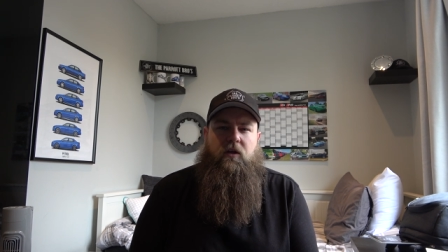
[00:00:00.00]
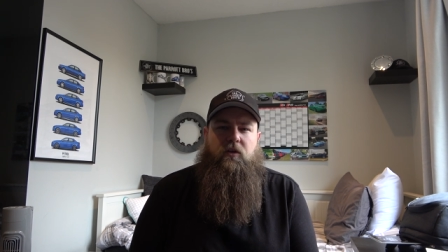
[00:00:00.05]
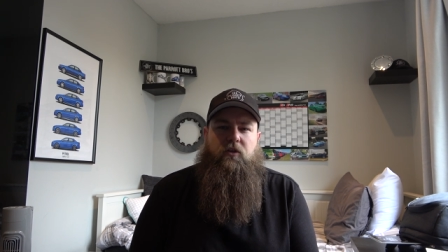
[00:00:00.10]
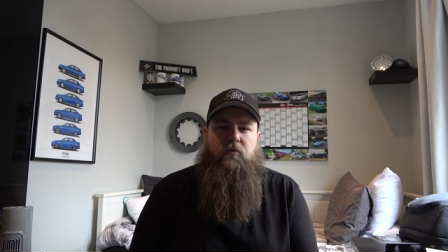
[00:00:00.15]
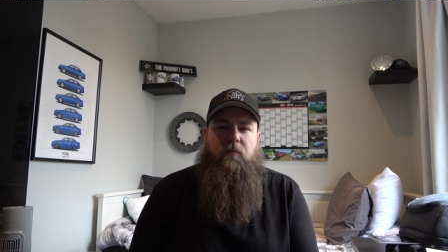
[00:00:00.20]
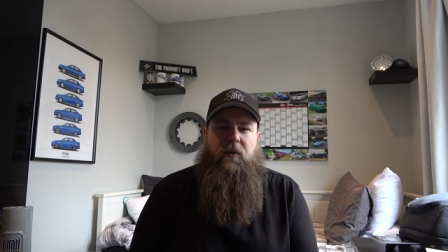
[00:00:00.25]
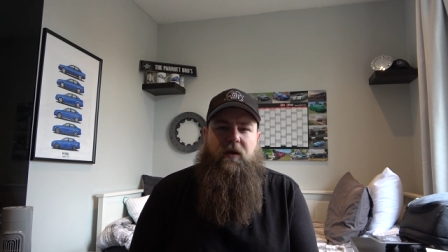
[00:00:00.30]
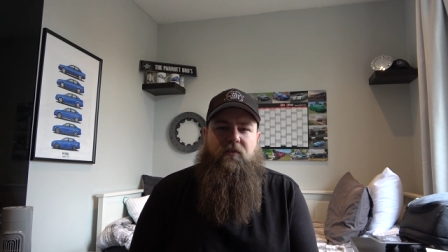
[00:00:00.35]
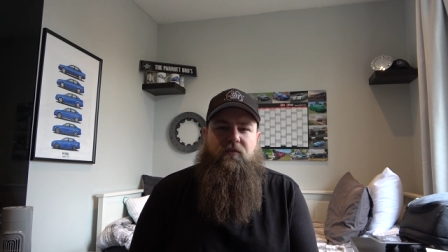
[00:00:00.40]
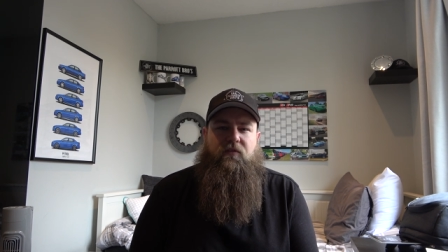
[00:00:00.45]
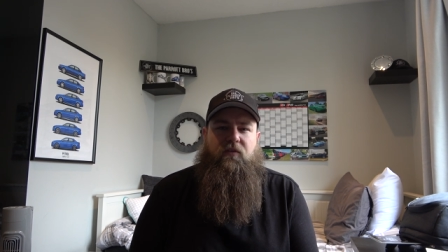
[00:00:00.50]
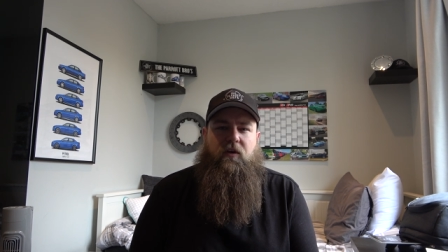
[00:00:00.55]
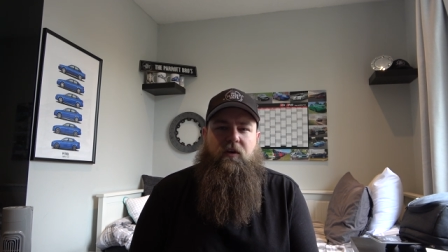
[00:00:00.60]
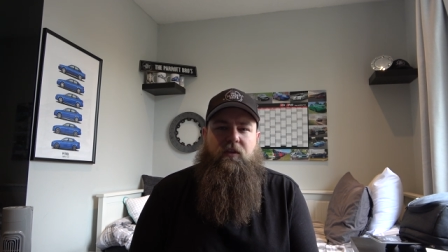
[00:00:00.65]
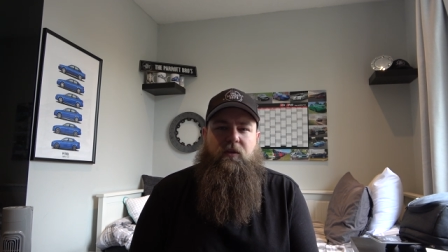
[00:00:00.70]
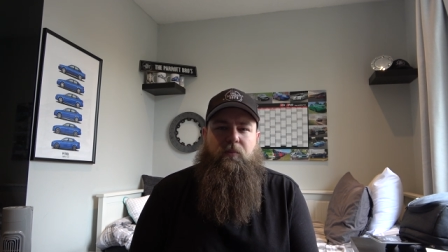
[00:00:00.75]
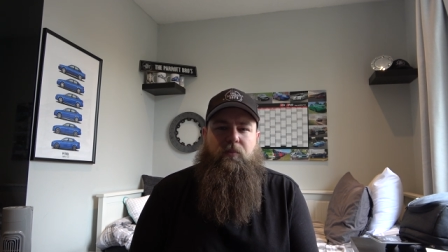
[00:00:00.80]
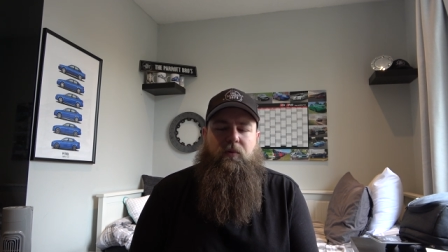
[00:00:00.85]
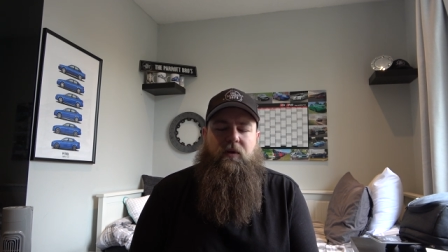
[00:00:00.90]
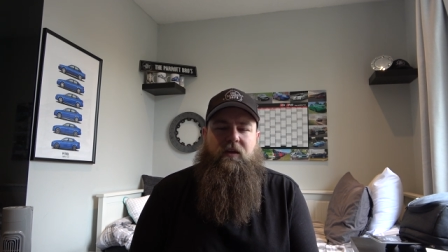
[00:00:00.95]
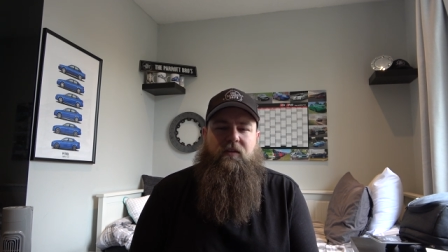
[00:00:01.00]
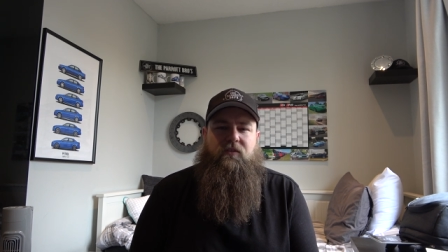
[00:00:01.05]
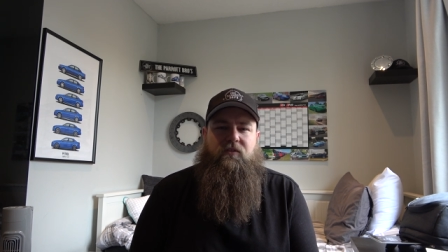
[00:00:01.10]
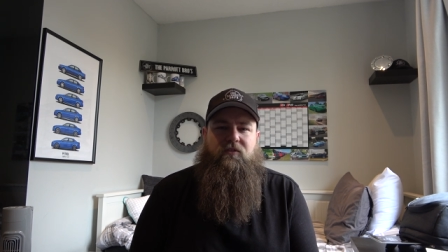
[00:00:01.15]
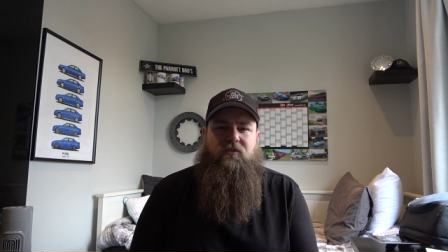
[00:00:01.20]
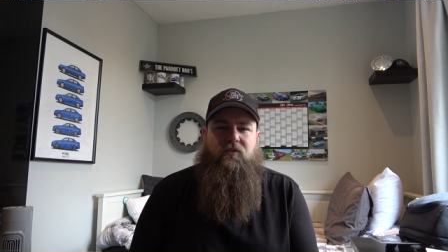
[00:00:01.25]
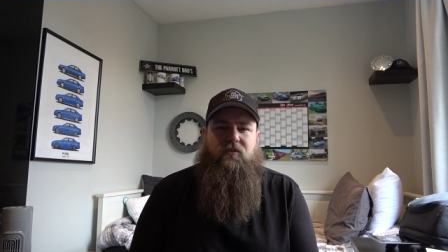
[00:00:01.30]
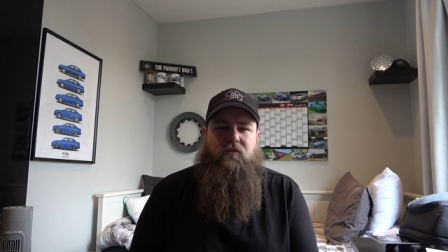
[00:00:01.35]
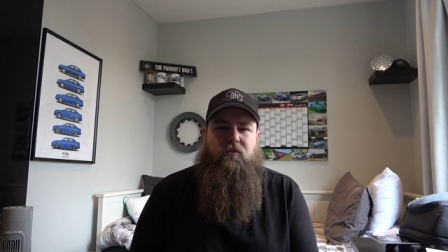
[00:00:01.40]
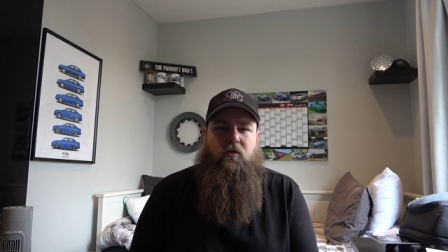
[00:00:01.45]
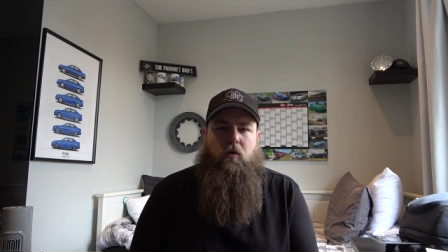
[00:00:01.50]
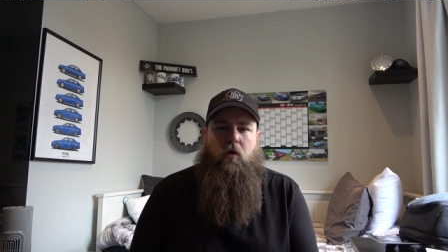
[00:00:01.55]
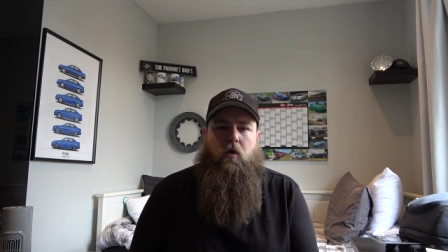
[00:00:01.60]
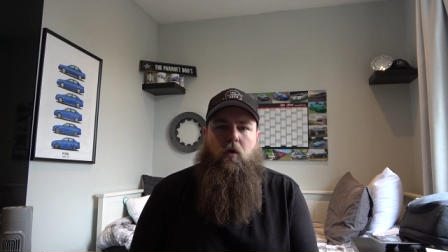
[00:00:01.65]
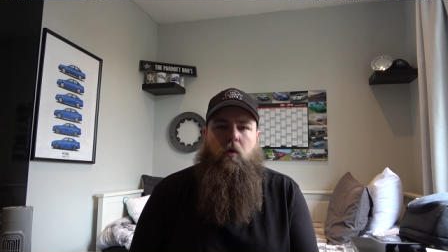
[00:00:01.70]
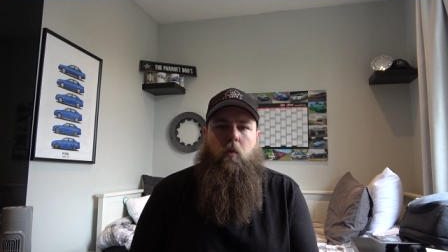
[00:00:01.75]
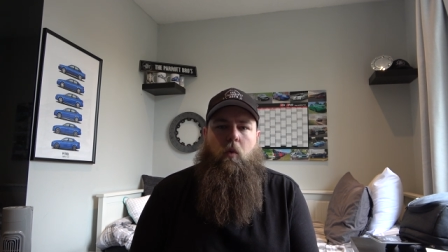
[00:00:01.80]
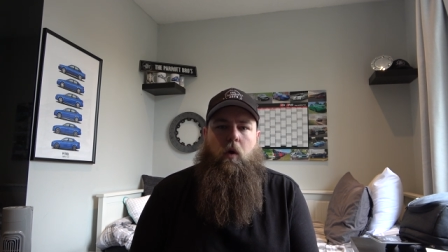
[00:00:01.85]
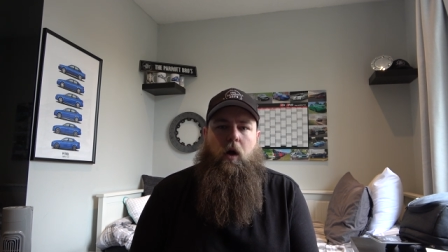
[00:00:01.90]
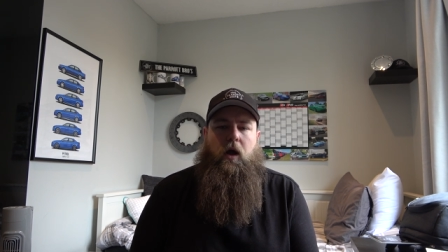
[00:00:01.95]
you may find the brakes just not
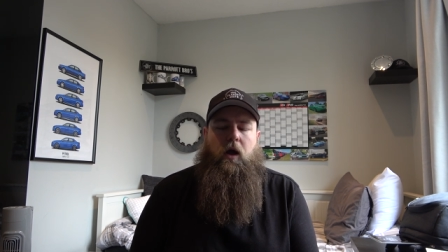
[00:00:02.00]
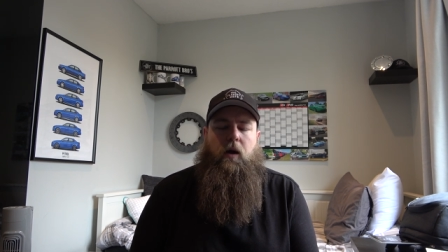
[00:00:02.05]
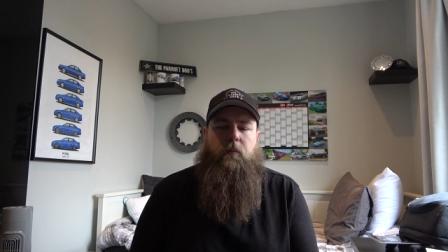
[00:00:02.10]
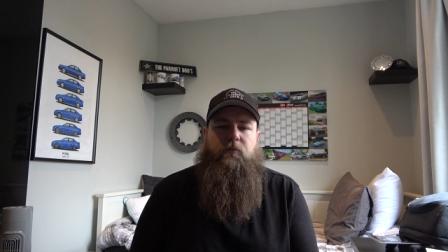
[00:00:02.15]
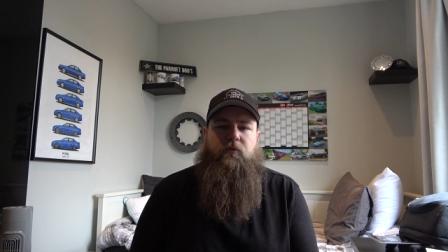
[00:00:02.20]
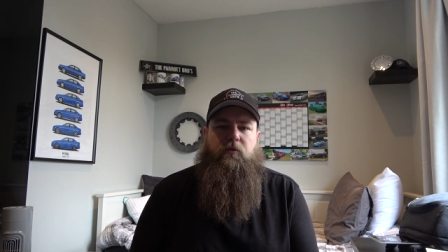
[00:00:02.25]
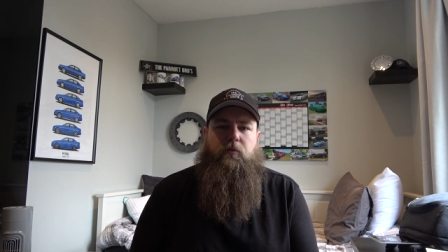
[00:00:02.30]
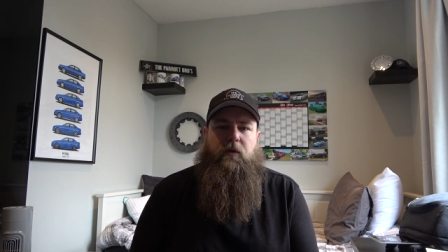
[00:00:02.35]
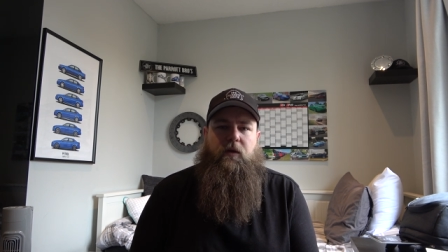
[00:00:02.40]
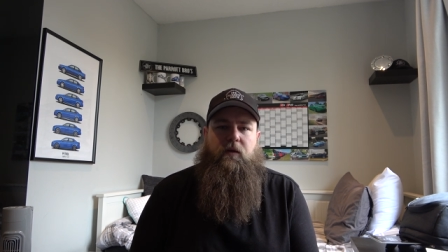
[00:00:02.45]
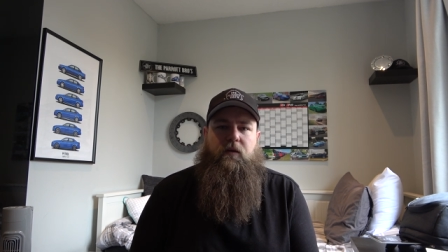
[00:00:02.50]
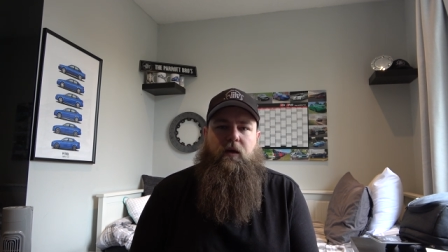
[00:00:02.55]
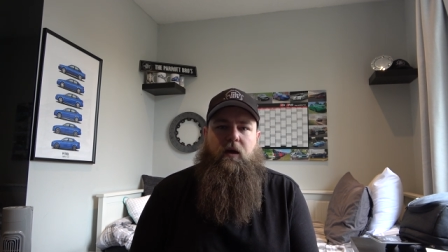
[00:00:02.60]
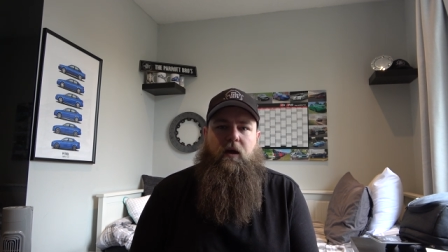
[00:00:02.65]
quite up to it.